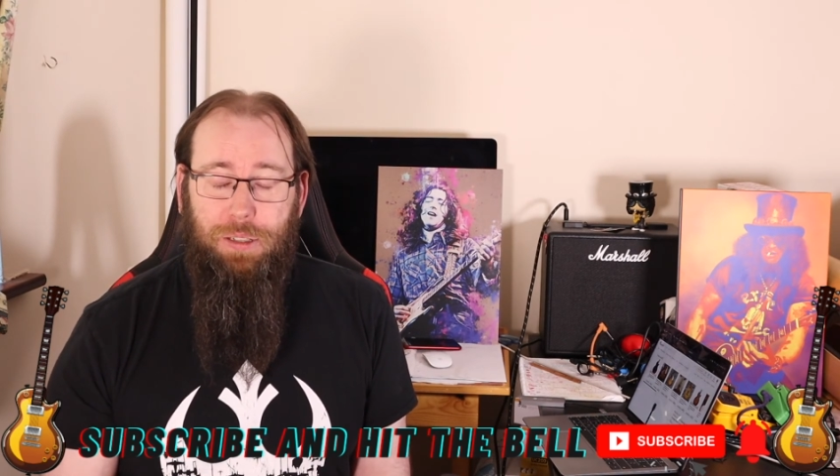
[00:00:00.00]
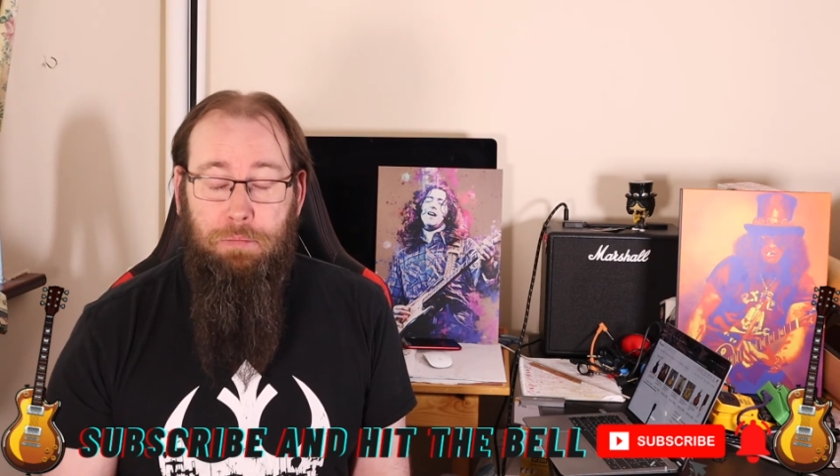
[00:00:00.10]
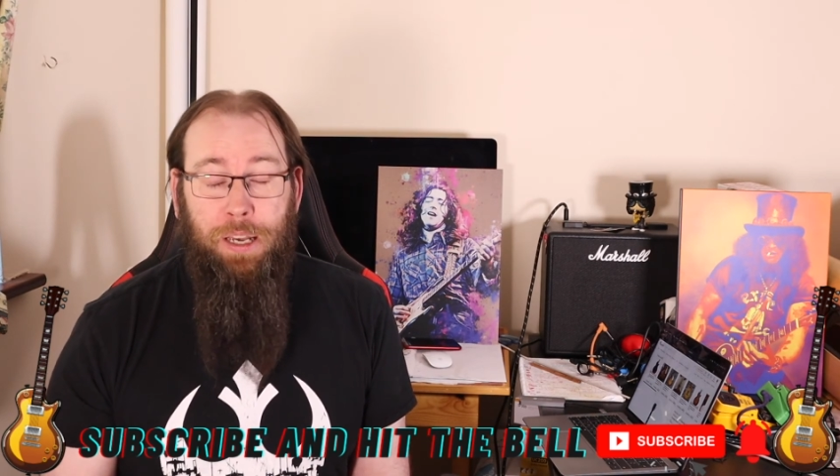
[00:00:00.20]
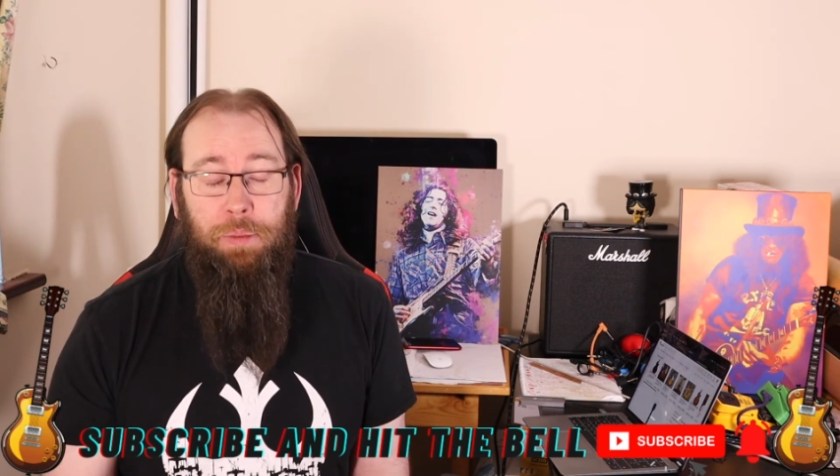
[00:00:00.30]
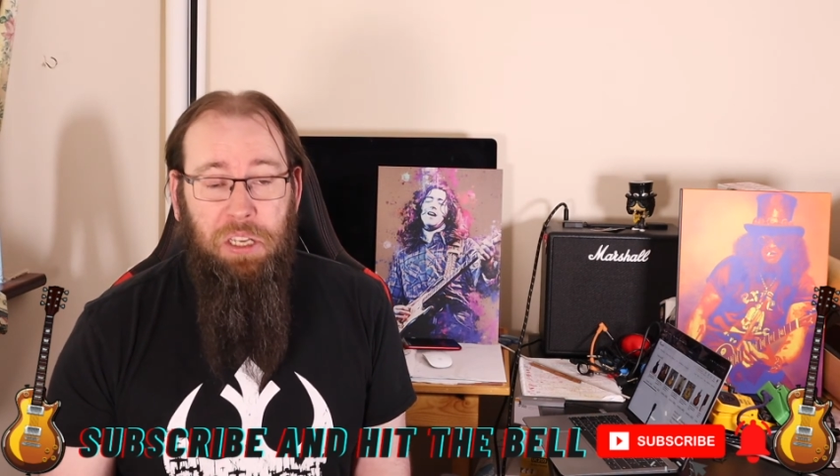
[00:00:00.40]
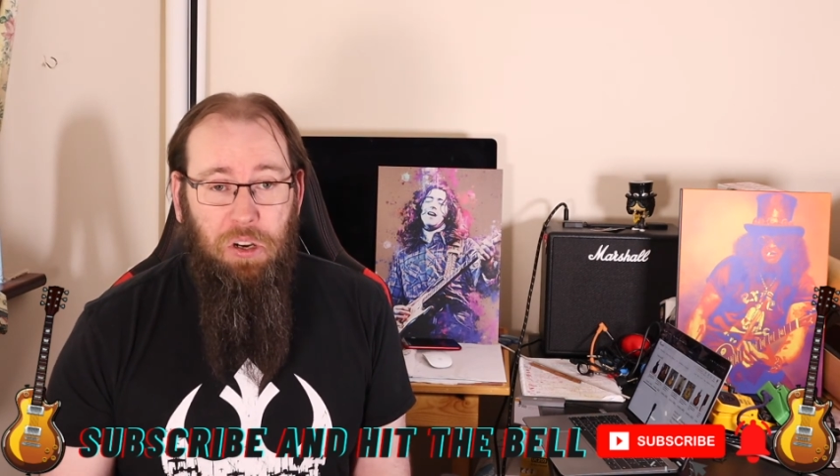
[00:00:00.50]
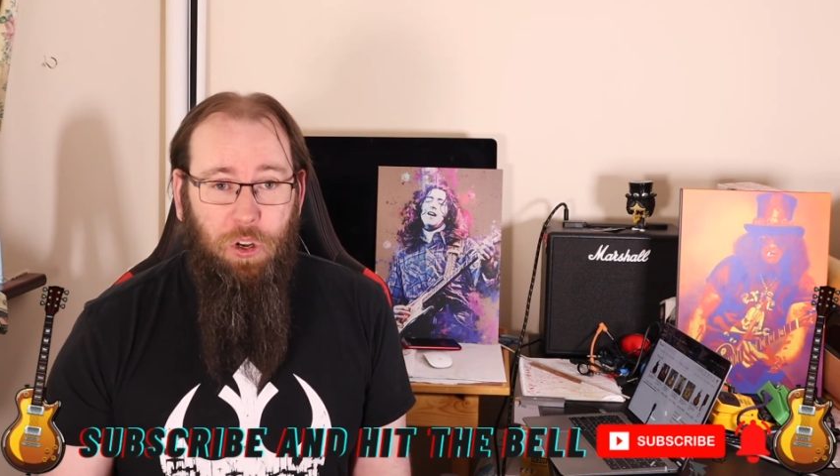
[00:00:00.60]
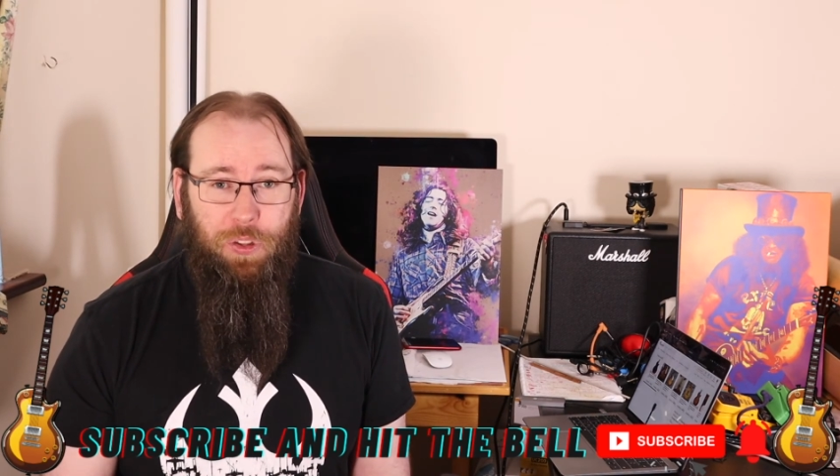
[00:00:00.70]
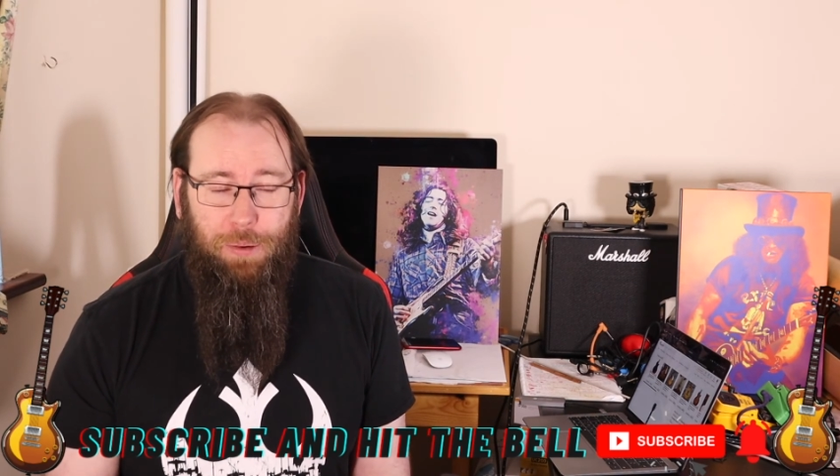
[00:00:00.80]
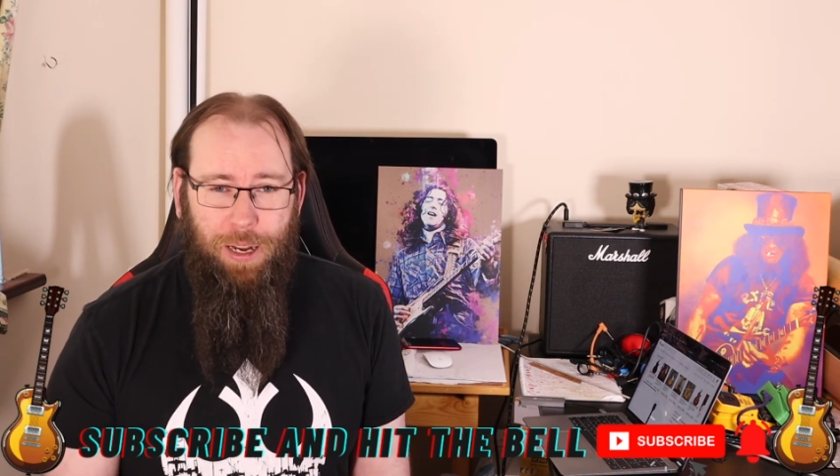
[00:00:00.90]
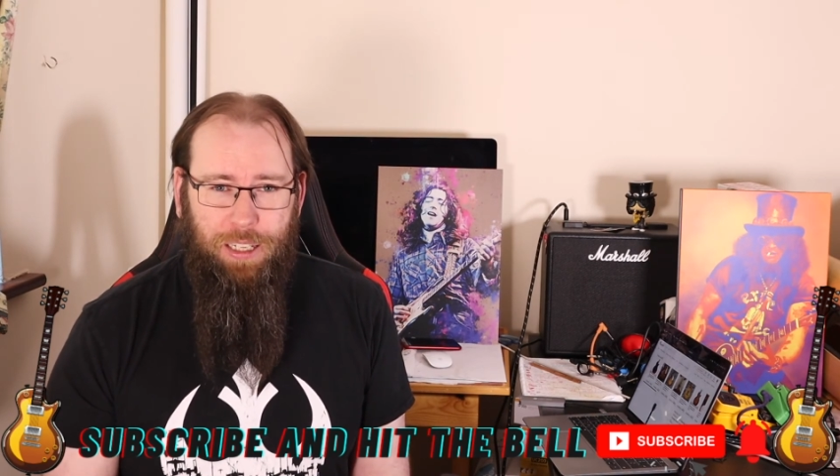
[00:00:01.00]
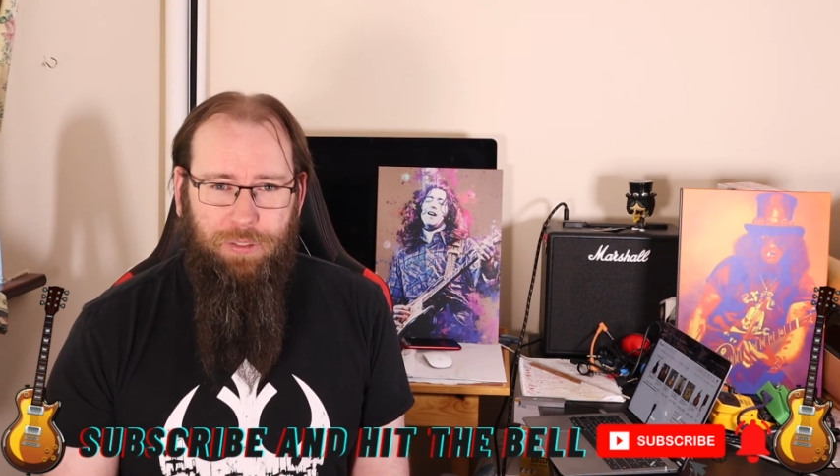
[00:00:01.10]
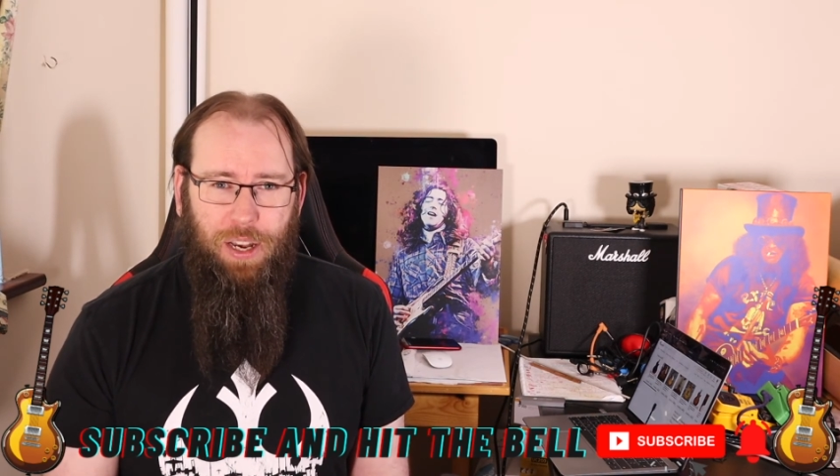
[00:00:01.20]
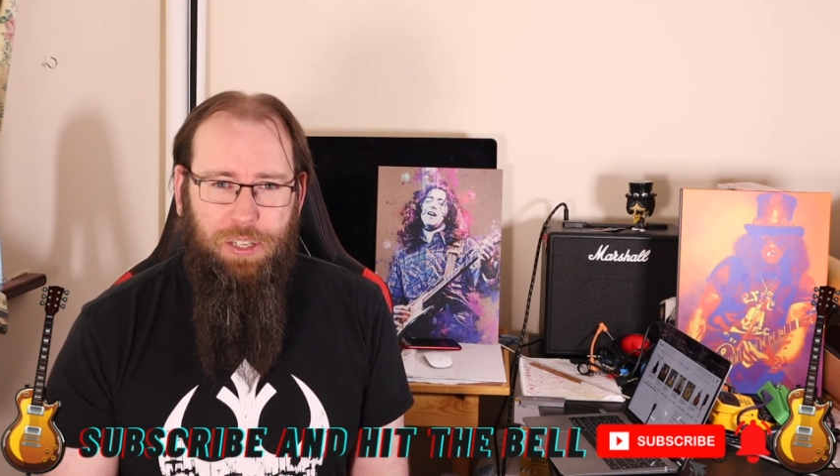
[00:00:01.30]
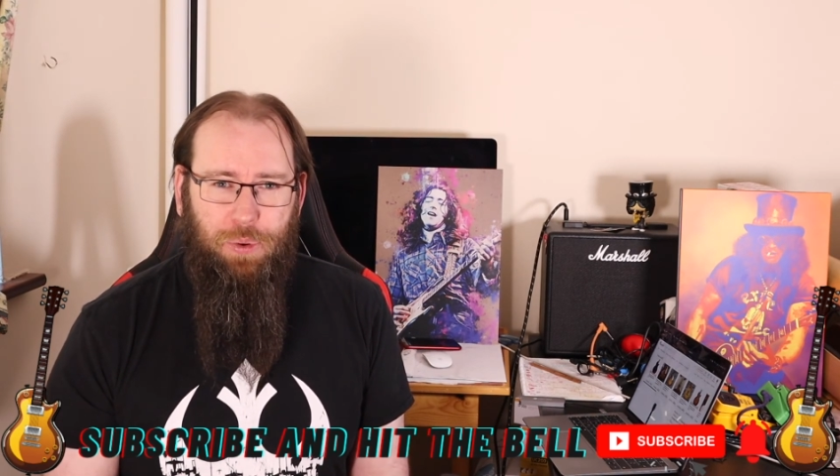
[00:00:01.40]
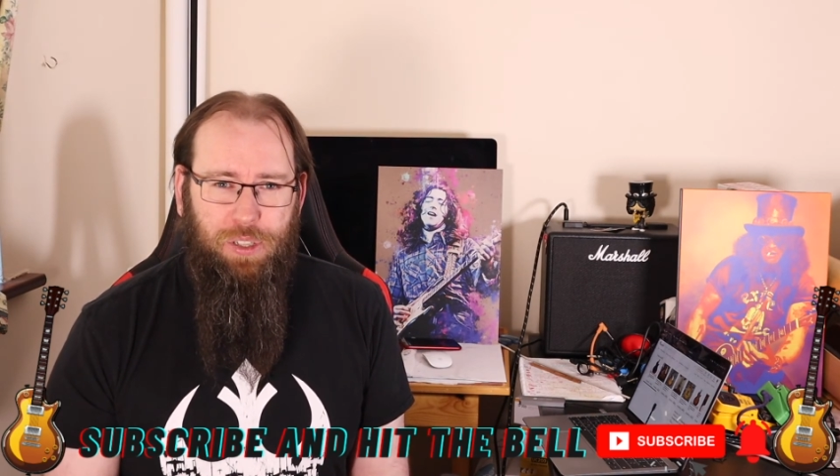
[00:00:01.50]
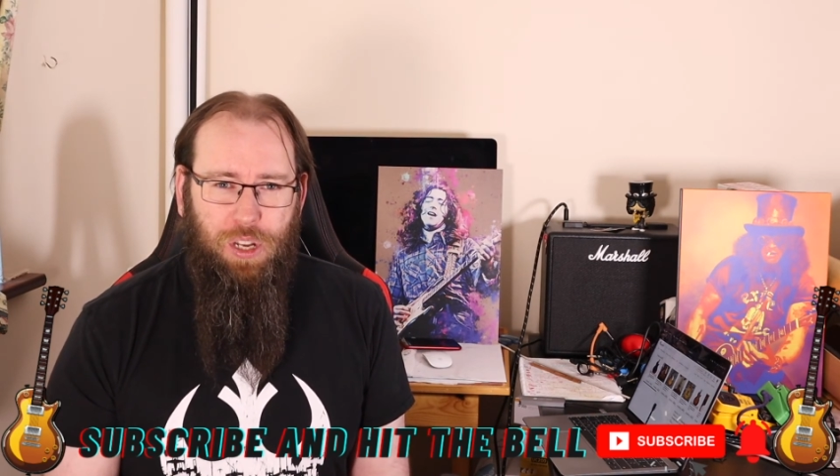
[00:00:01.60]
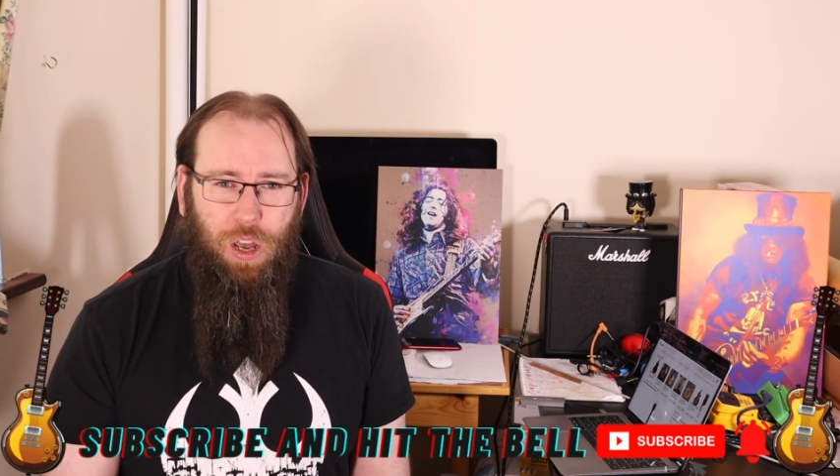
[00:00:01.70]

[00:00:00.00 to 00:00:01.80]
Maybe other manufacturers